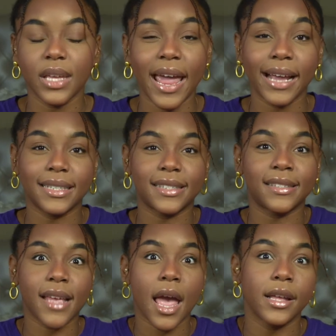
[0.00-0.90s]

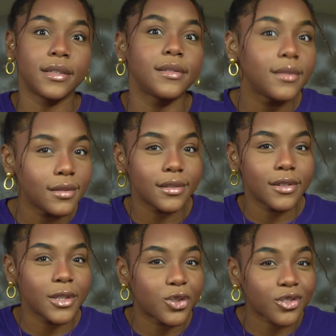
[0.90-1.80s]
extend
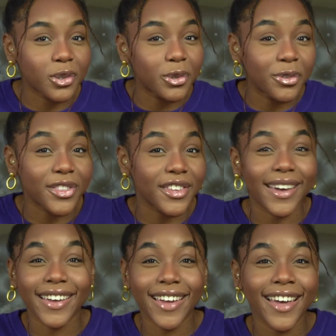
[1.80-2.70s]
the truth,
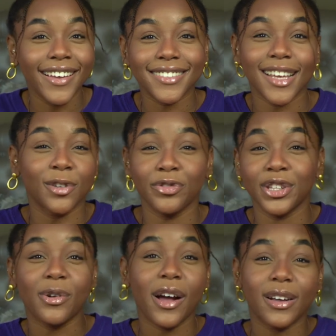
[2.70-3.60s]
I guess. I don't
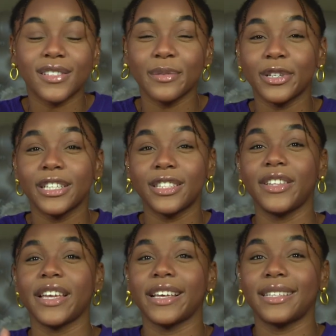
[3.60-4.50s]
really know how else to put it. They'll
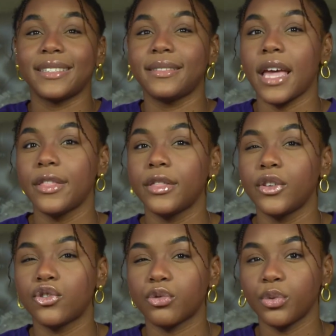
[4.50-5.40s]
like extend
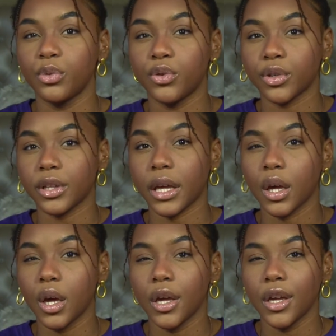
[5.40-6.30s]
the truth, or
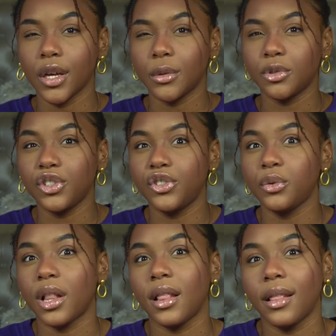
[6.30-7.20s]
like we'll just
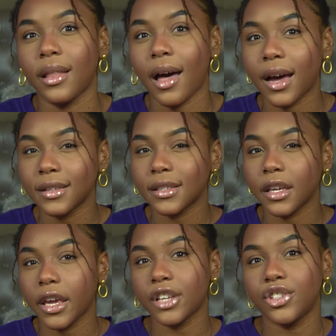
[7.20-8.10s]
do a lot to
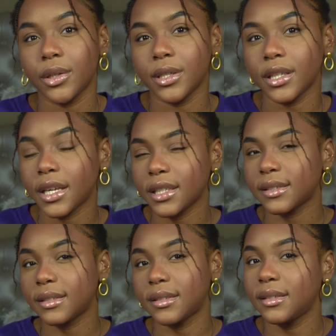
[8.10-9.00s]
get you to like
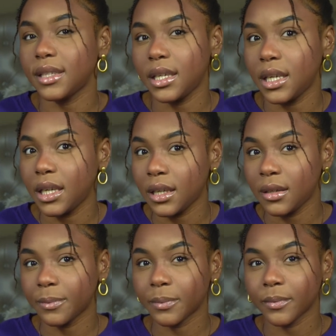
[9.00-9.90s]
see